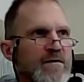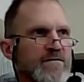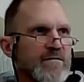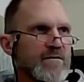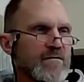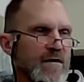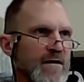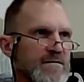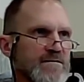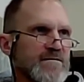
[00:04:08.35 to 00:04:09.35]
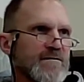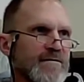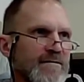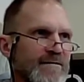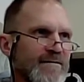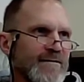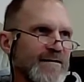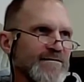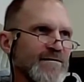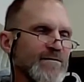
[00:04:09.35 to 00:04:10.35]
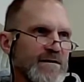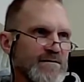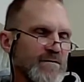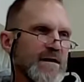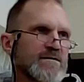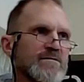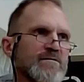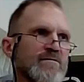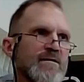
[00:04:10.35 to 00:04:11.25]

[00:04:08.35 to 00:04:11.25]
to the cross and to the resurrection.